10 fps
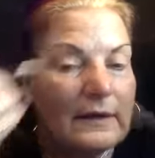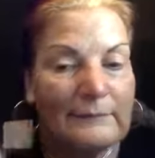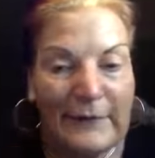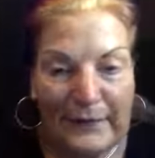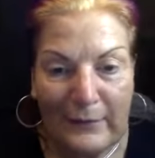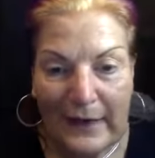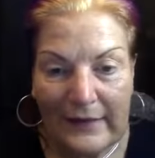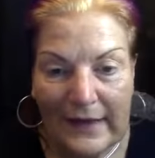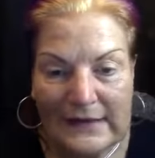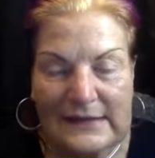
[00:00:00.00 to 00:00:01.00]
By the way,
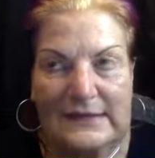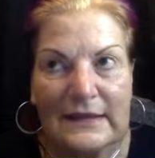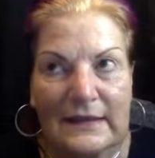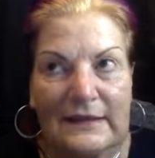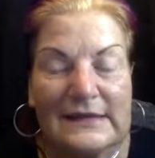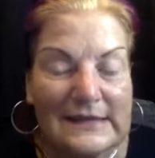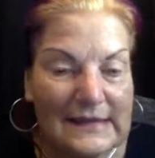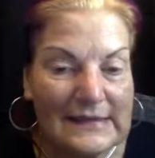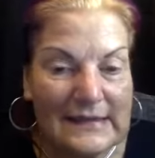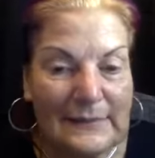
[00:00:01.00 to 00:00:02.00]
that's
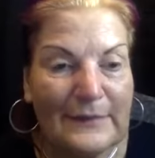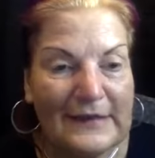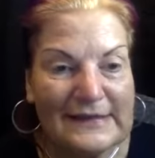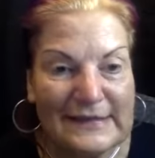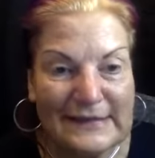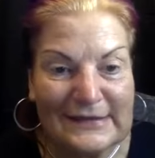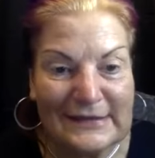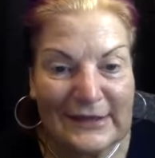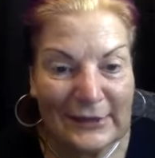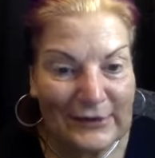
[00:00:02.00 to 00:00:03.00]
60 plus
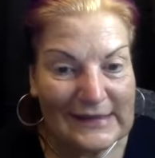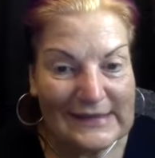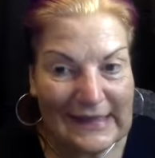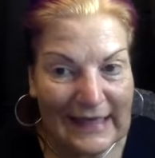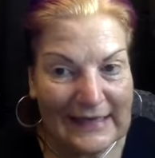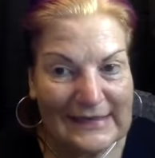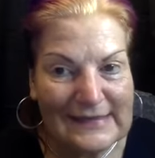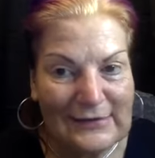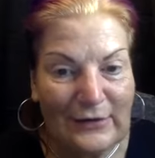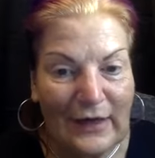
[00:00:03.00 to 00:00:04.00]
30 seconds.
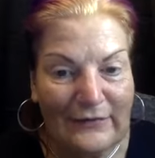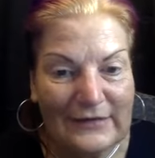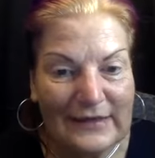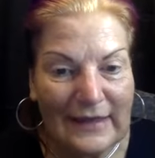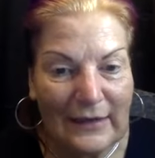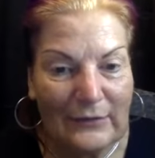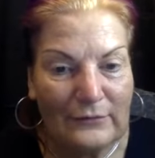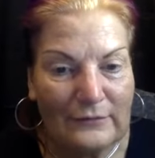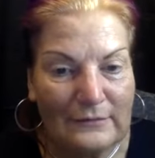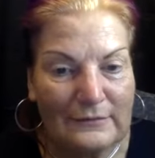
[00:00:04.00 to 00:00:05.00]
So you have to count
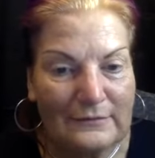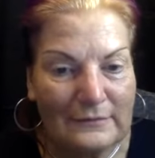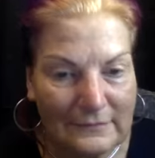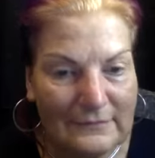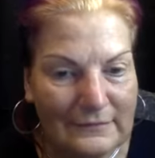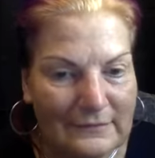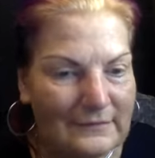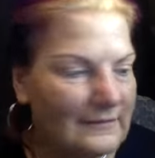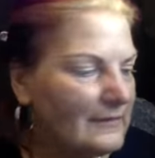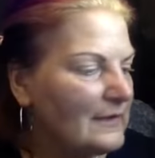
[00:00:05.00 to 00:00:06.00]

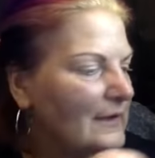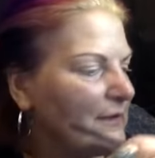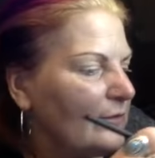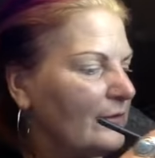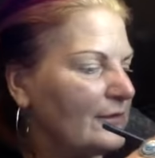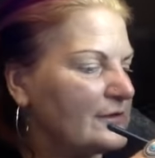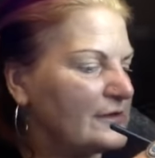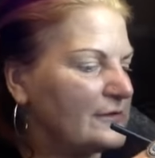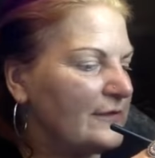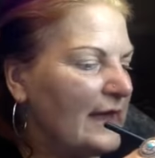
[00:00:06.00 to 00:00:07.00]
in order to
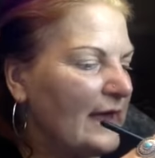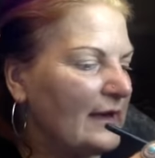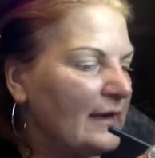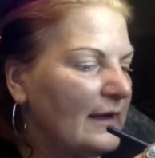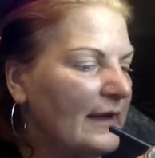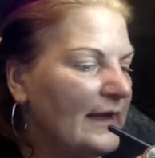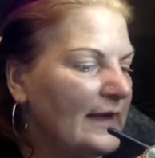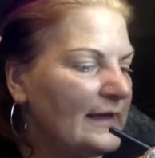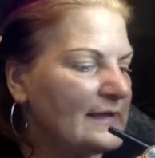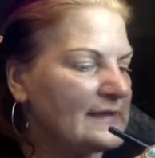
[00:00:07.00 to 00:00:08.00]
do that.
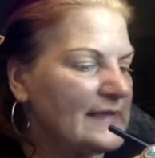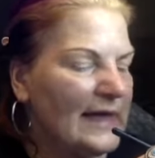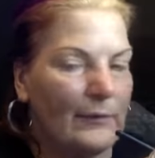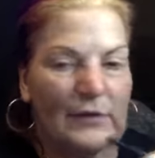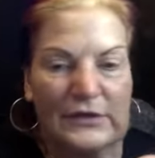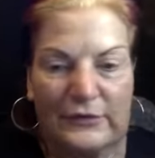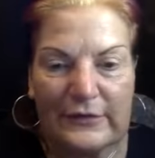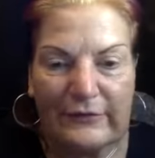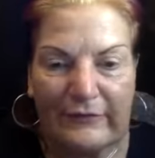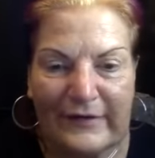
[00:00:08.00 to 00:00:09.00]
And it's not 1, 2, 3,
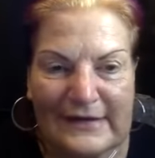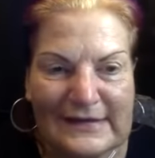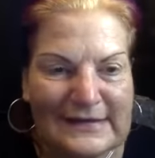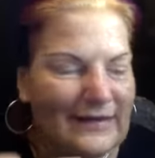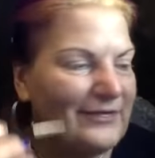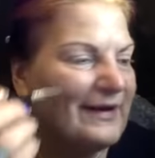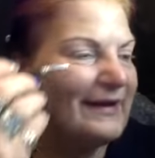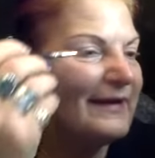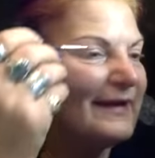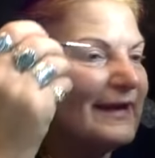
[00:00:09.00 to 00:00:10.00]
4, 5, 6, 7.
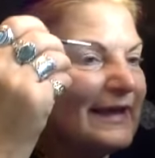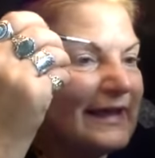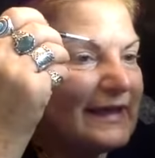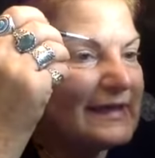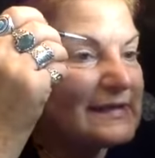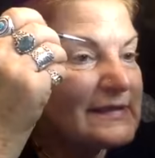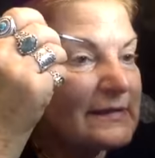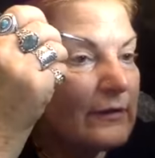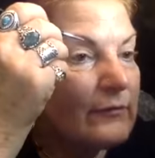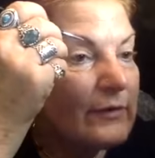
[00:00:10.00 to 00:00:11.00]
It's
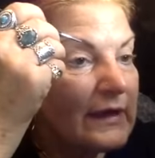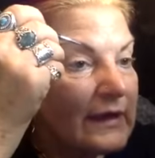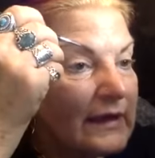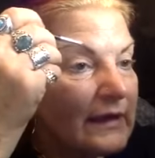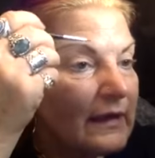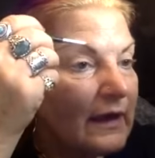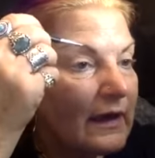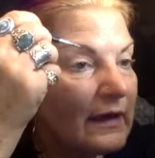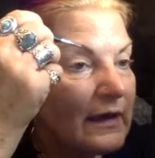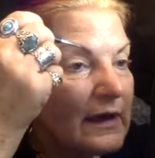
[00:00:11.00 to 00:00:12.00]
really
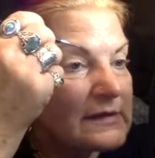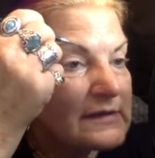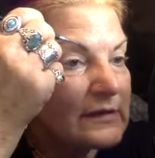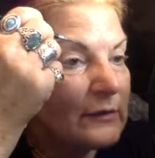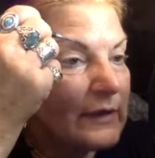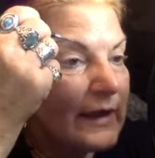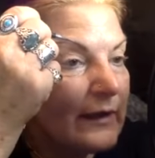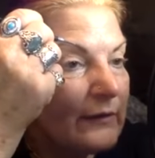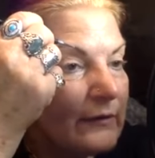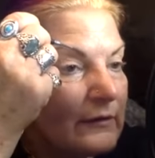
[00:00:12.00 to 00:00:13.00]
a slow
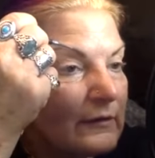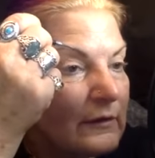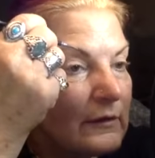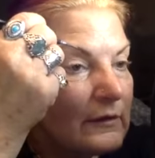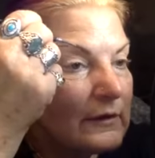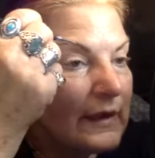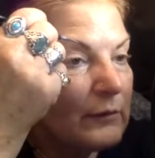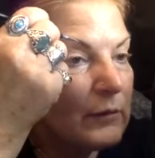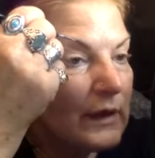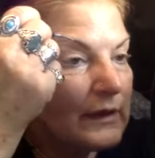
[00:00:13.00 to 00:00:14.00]
count. Like
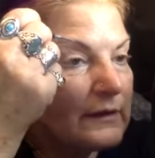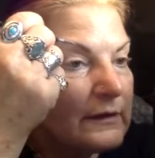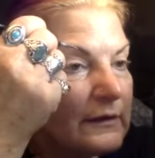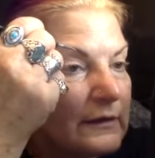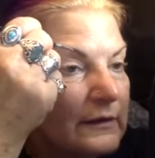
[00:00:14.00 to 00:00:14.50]
1,